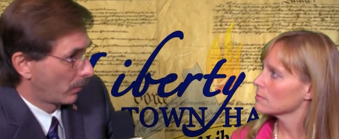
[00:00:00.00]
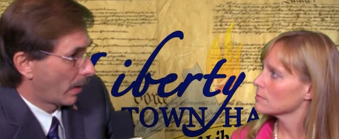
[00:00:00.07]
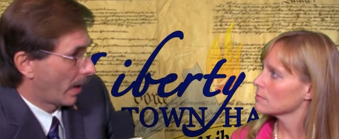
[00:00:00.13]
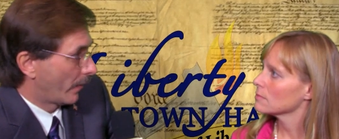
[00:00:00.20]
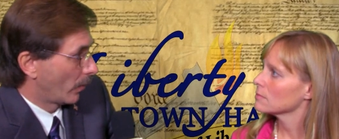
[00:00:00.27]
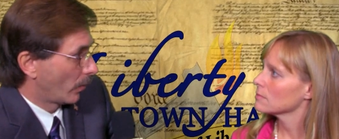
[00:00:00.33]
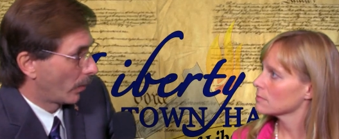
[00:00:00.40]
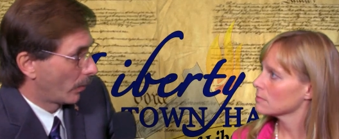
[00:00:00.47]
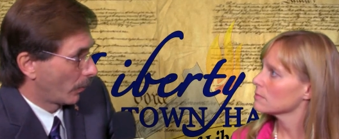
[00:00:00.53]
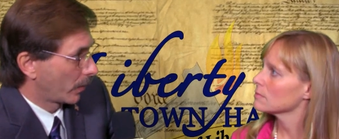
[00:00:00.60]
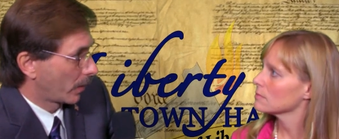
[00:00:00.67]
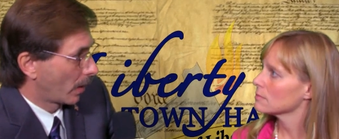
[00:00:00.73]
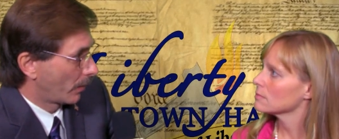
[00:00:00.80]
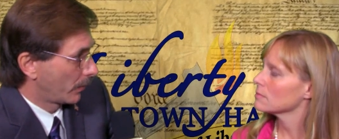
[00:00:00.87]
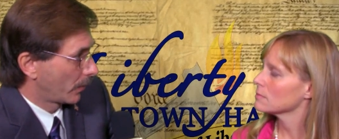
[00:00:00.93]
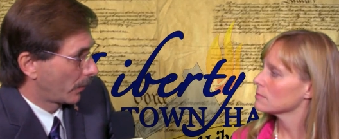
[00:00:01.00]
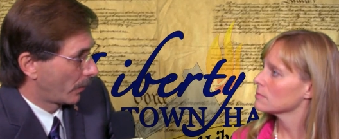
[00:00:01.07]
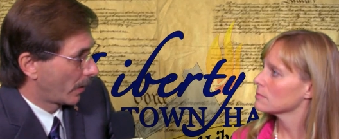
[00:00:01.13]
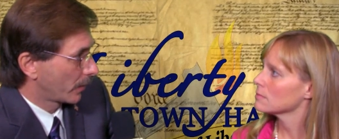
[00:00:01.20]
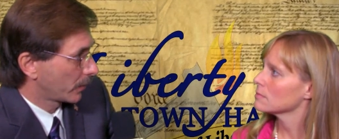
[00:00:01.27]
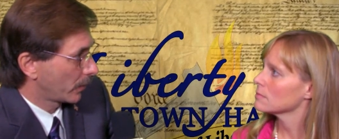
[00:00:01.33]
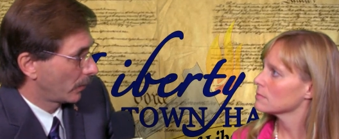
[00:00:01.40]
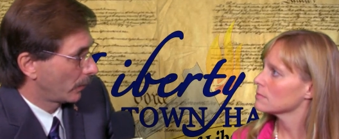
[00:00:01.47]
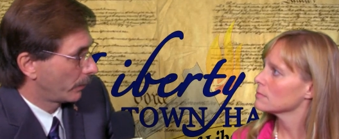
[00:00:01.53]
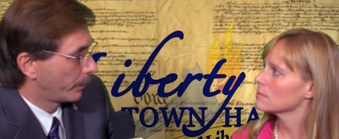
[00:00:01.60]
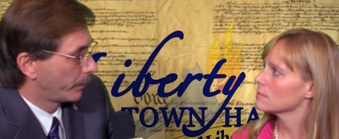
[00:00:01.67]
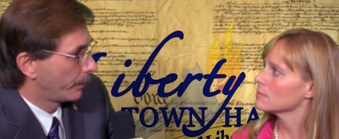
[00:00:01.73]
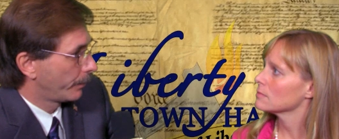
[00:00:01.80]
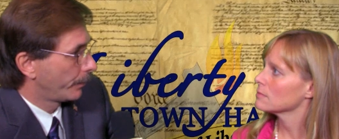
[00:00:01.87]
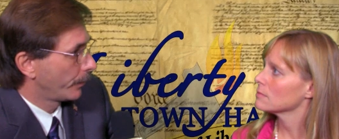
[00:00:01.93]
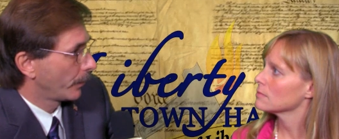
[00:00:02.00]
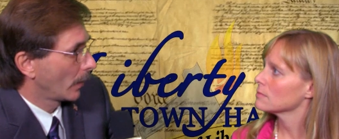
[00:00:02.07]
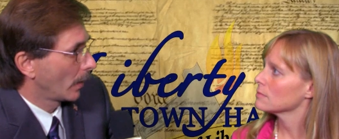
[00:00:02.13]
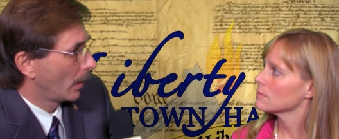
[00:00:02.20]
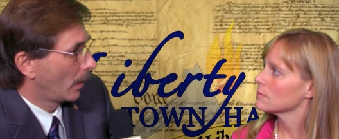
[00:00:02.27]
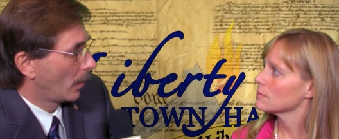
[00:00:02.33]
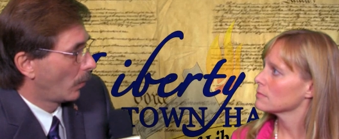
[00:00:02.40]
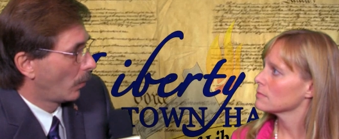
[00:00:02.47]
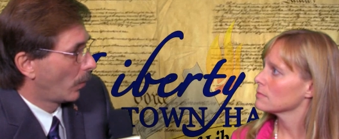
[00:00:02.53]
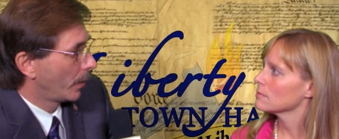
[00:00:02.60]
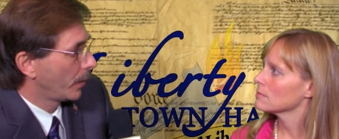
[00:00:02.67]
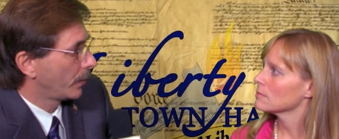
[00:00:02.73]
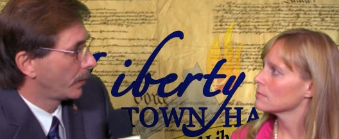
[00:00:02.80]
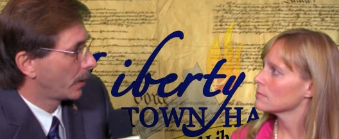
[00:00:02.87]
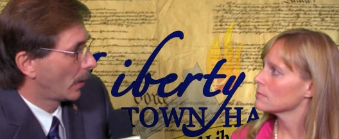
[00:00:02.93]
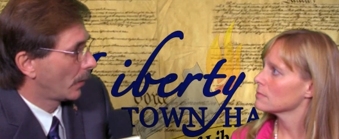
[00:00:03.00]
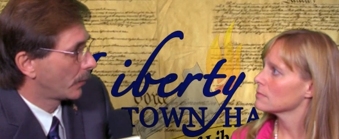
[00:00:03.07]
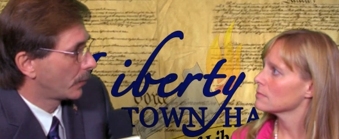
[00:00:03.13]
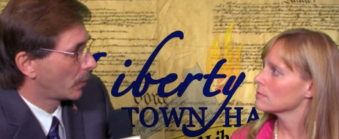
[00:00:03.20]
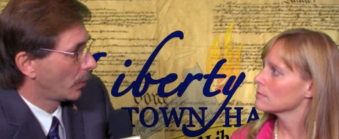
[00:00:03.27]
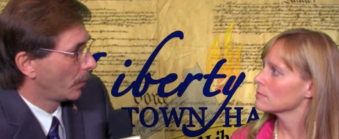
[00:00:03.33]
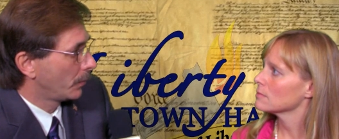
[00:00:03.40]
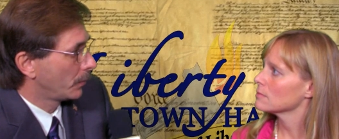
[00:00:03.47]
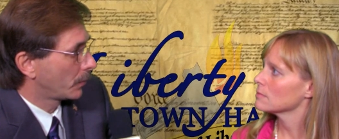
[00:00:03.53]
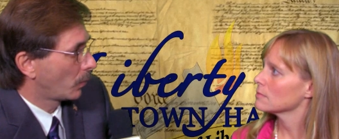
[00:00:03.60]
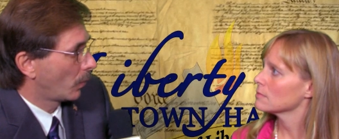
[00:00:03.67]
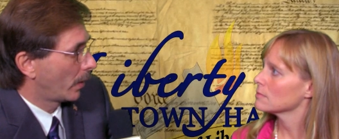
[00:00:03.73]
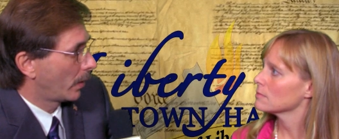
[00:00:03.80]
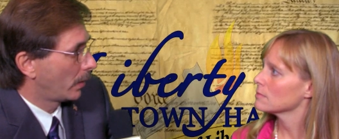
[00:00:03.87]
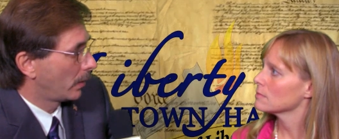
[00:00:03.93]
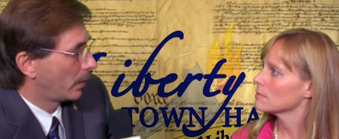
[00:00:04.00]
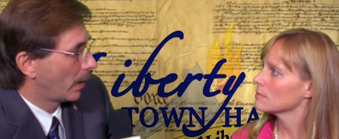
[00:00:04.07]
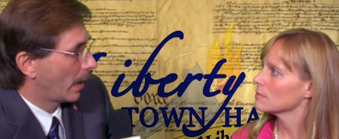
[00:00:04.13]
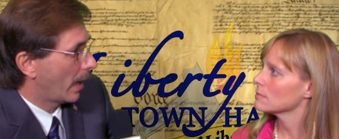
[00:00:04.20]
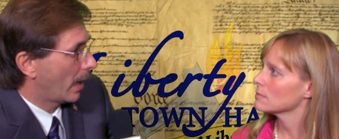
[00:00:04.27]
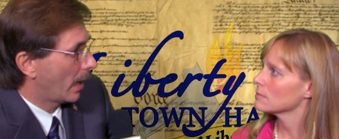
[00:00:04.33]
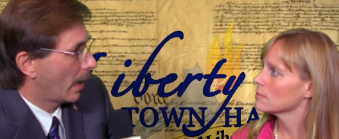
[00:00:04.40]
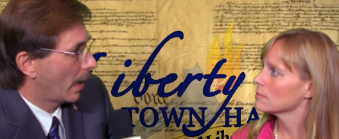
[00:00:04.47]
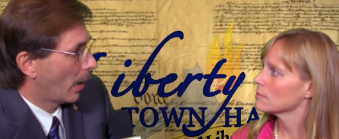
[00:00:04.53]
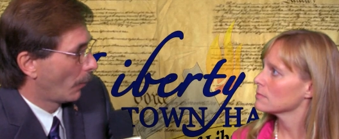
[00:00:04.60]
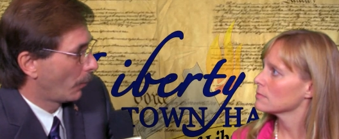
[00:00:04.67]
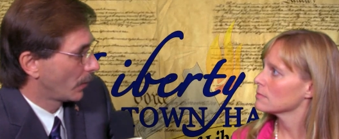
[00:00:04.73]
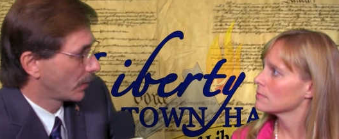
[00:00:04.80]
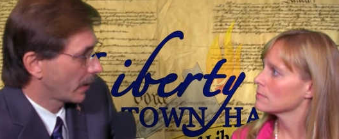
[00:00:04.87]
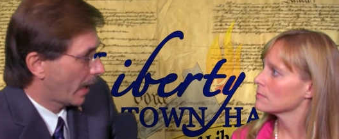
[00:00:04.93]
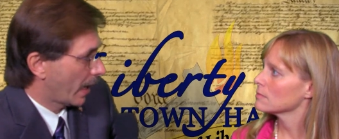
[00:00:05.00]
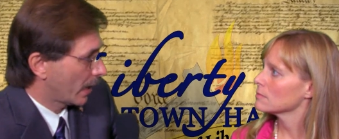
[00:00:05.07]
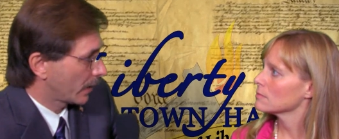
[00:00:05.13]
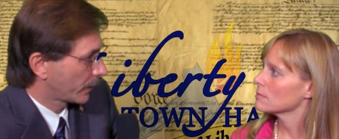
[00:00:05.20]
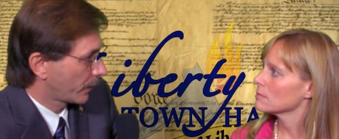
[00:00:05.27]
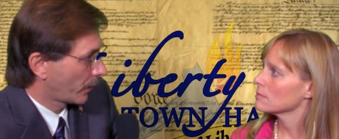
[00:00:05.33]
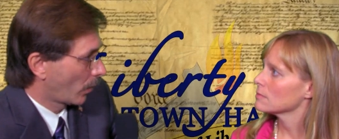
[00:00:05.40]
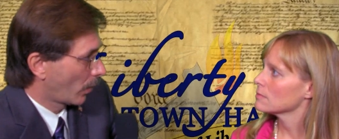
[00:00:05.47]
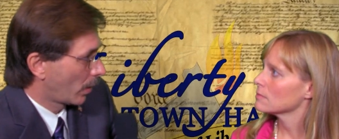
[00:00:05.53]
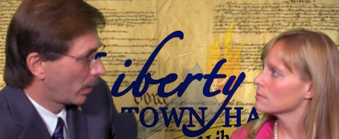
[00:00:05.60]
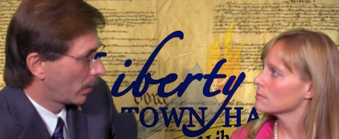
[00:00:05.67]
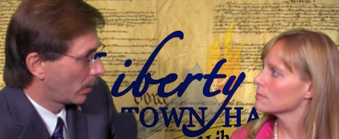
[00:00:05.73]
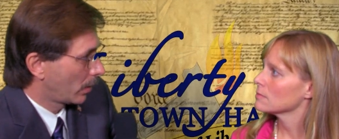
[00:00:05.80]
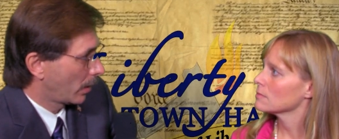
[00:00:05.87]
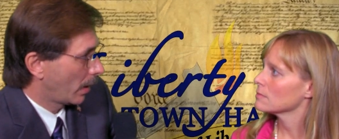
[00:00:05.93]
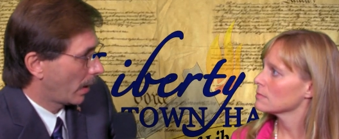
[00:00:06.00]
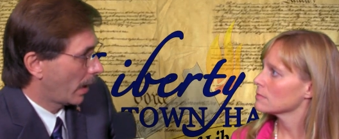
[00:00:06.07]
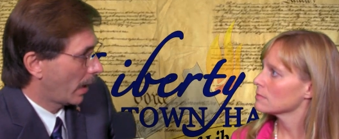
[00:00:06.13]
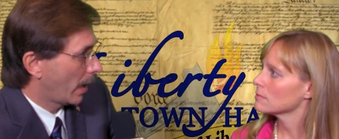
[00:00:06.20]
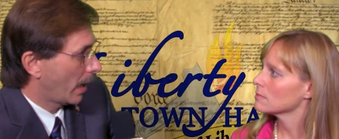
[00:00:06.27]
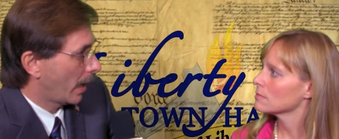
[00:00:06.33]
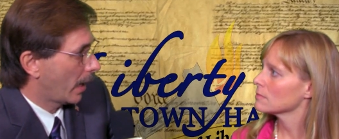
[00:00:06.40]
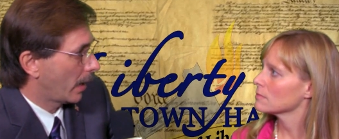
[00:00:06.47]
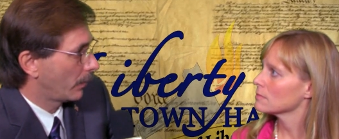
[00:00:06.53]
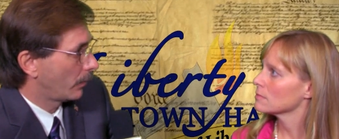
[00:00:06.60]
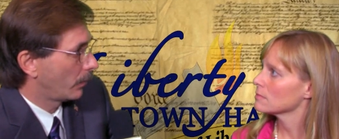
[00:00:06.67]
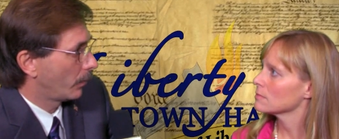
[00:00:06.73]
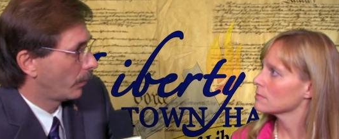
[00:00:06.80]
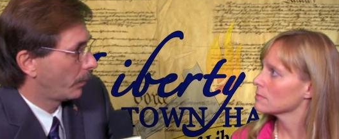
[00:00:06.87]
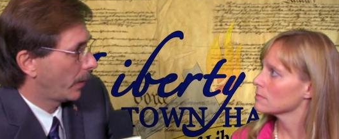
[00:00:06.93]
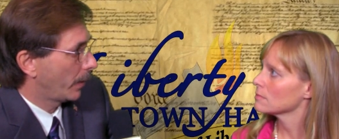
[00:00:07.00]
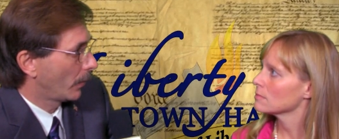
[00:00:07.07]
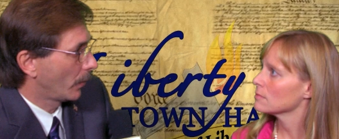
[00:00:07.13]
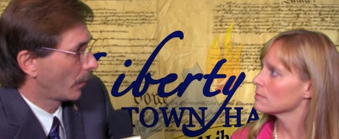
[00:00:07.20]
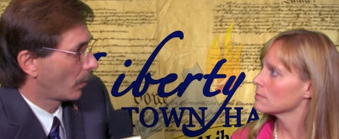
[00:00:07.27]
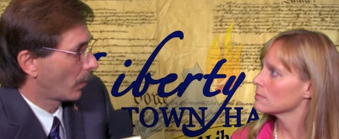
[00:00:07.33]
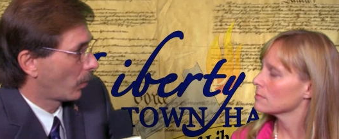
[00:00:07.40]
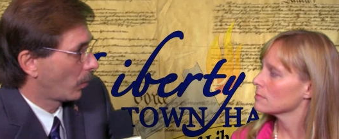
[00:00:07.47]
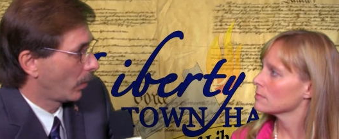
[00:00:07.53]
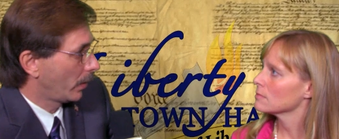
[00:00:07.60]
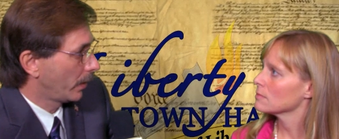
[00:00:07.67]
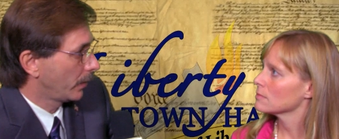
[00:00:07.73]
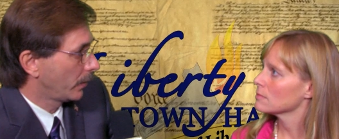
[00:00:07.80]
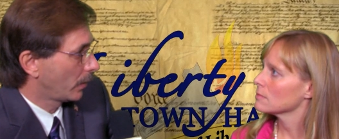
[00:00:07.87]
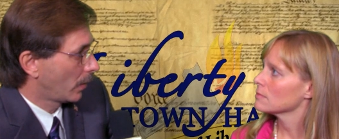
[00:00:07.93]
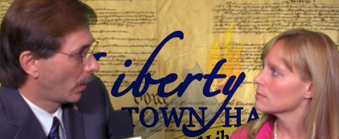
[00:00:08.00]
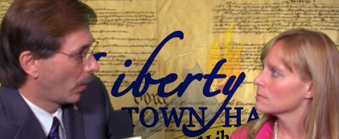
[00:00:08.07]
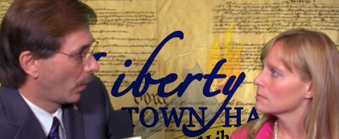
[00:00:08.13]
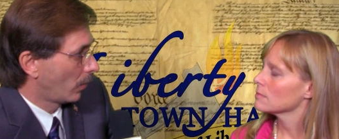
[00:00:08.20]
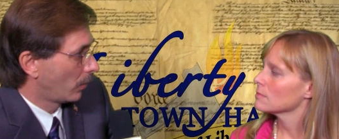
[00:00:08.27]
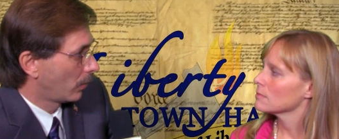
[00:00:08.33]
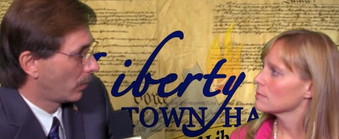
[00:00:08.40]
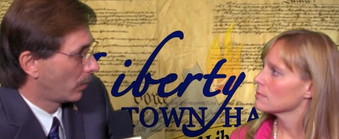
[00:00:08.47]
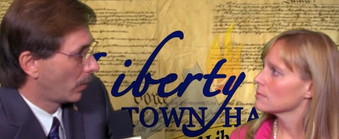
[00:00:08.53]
Speaker 1: everyone would come to the rescue. What do you tell the troops when help was asked for and people that were willing to go